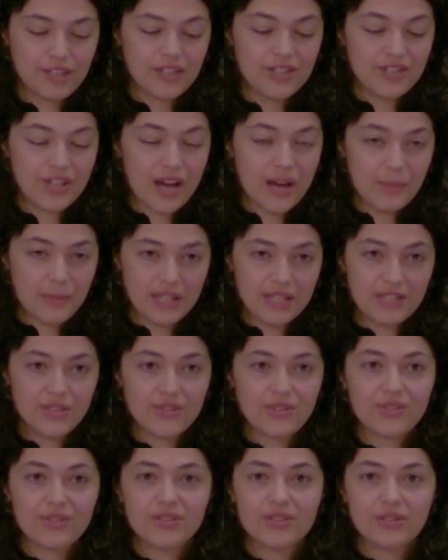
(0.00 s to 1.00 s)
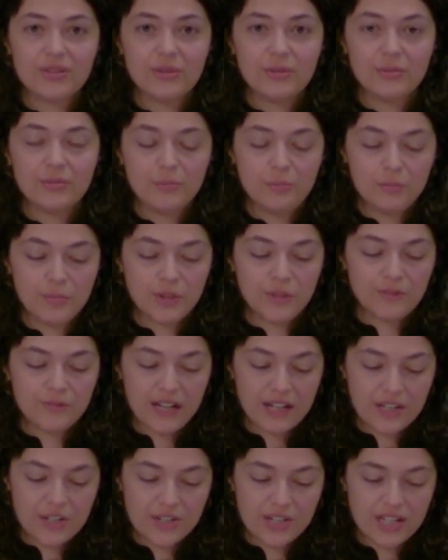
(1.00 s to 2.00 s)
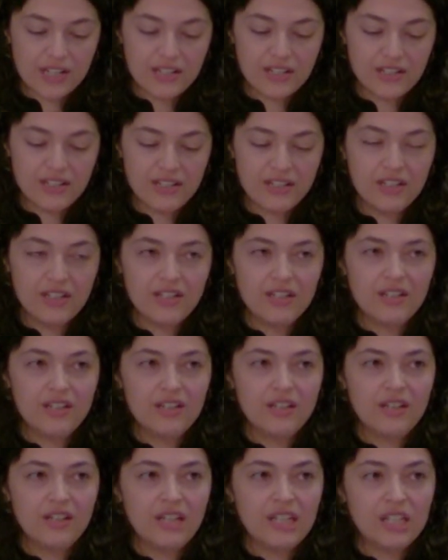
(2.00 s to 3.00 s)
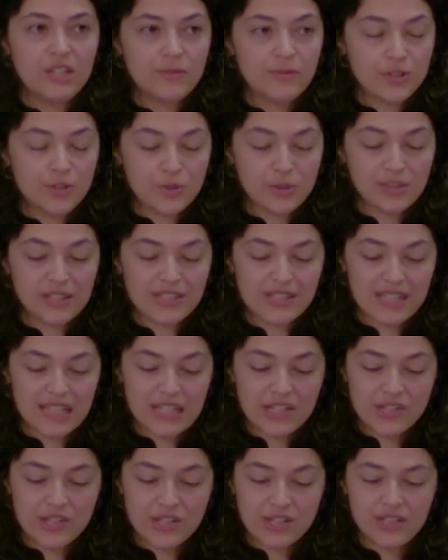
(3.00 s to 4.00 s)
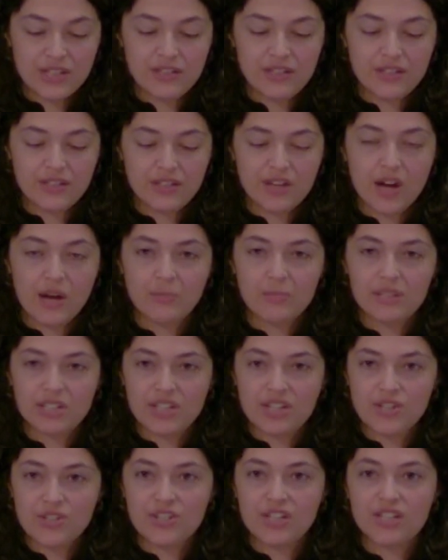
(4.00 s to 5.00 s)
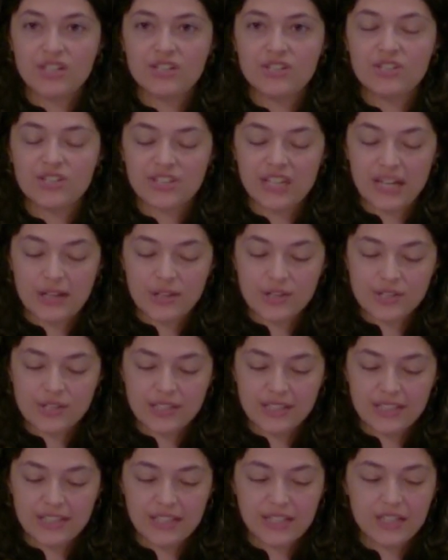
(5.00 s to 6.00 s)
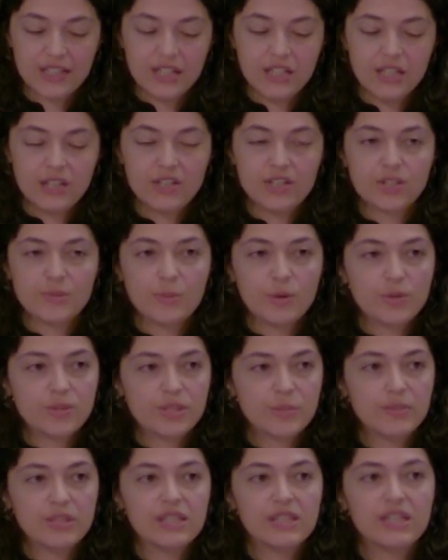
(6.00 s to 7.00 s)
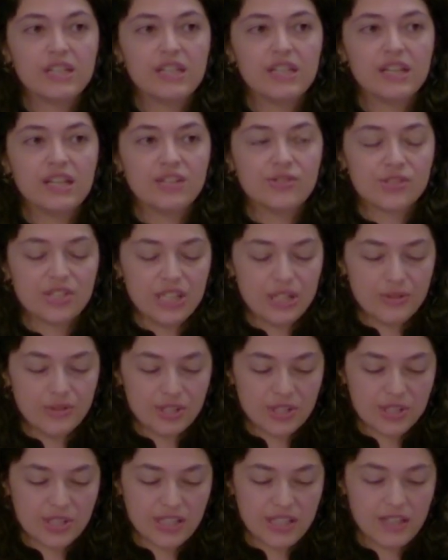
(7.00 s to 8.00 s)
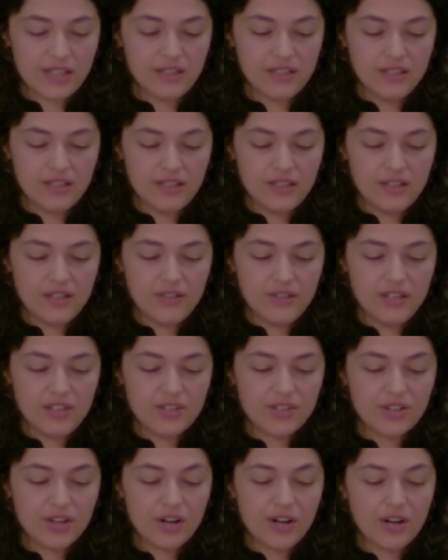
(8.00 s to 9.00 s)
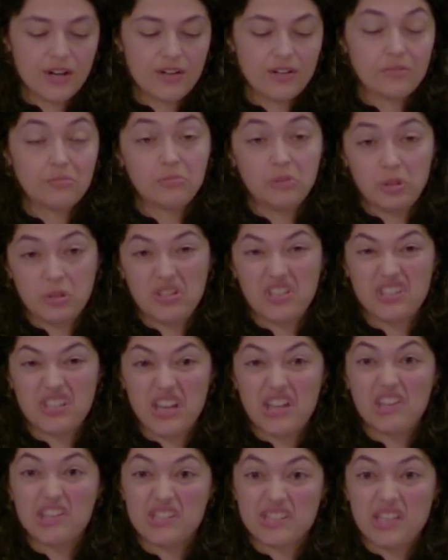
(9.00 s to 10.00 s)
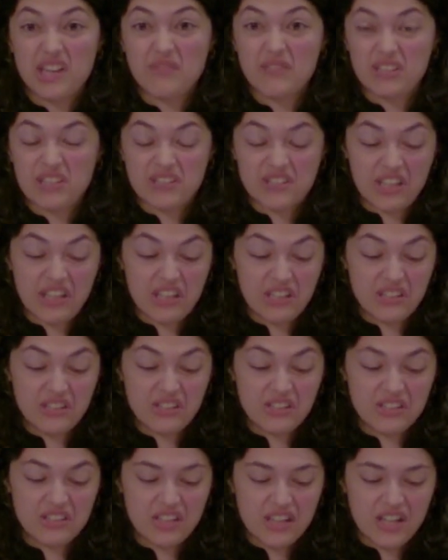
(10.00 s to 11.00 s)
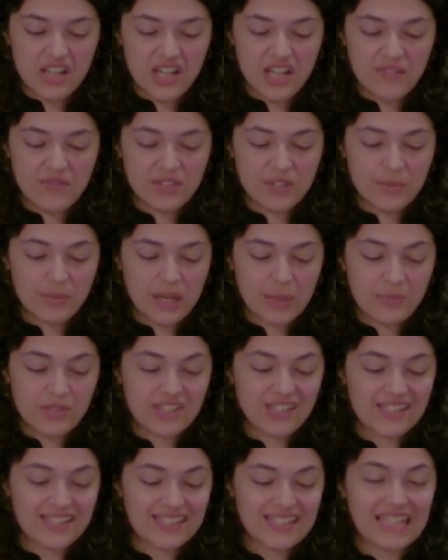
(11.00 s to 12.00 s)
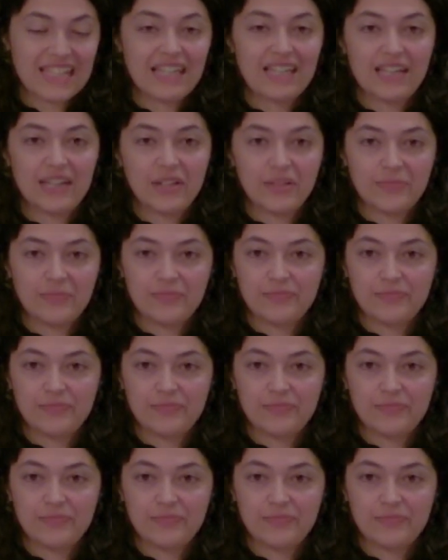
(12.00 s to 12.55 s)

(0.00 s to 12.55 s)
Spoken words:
Dominance, perfection, individualization, competition, scarcity, disposability, and secrecy. These are, you could say, the seven sins of supremacist thinking.